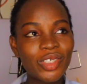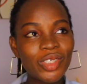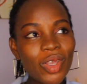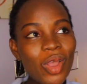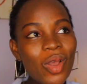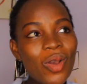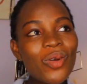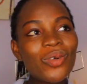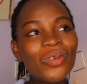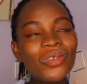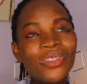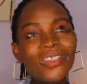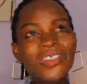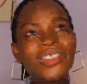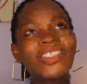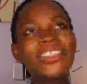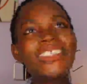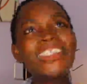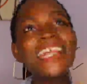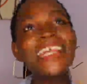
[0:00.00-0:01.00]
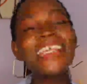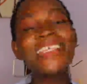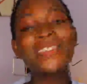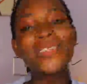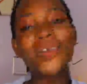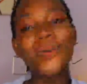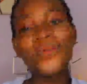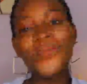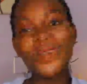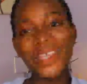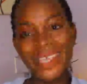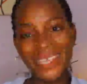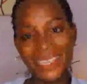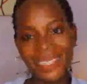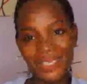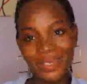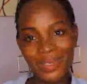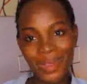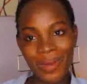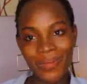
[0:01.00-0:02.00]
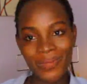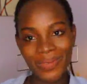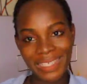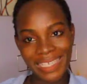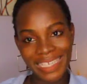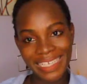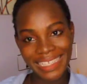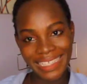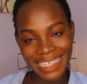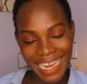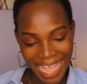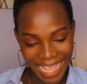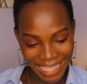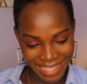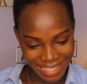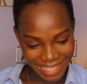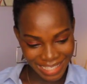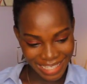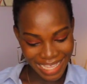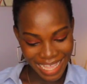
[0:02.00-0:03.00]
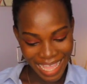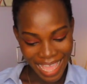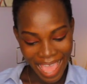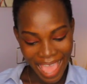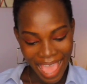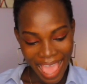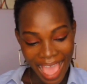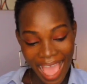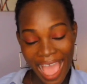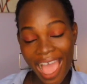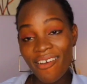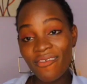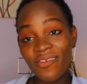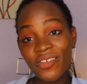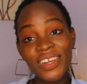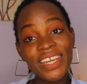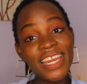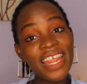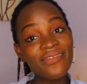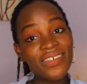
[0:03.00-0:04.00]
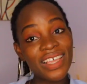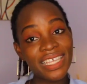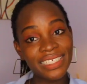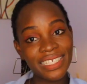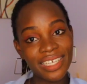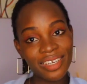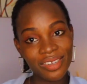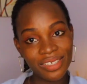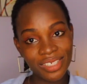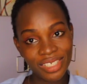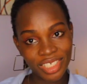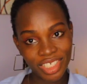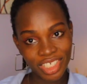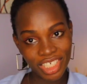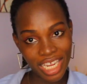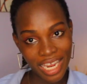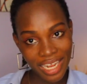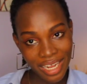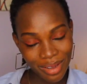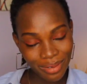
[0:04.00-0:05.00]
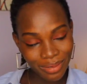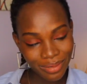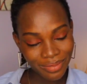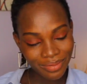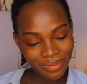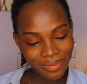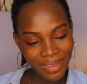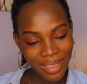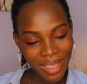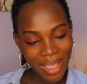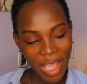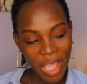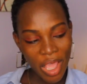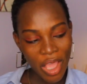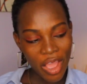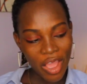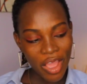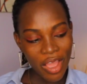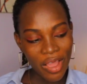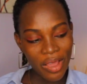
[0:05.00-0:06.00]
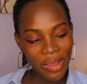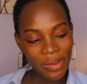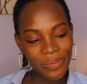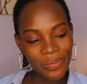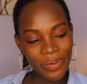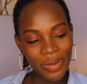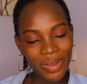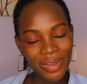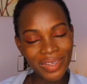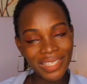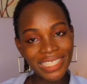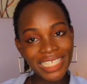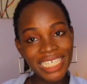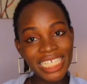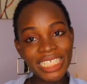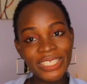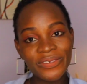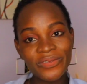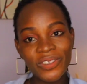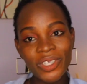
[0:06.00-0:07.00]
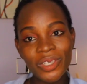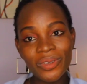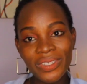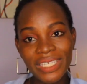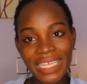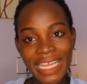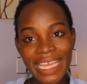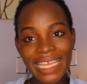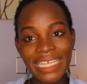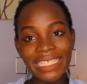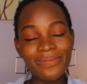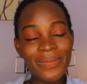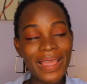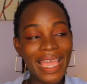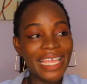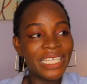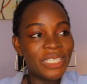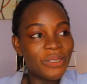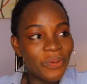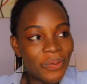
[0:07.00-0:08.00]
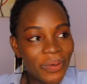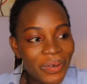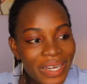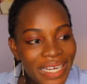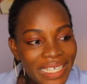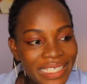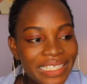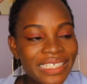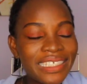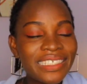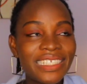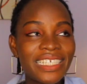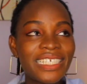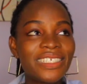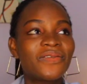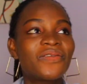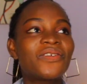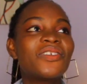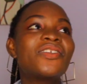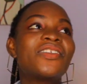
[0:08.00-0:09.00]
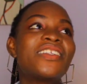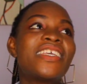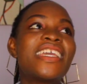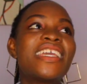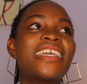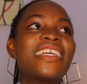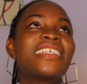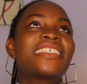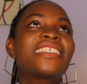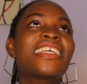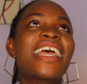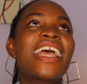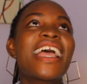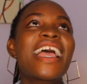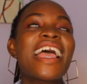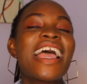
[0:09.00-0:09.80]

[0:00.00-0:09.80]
So today's topic is something that I've never said on this channel, but these few days, my experiences these few days,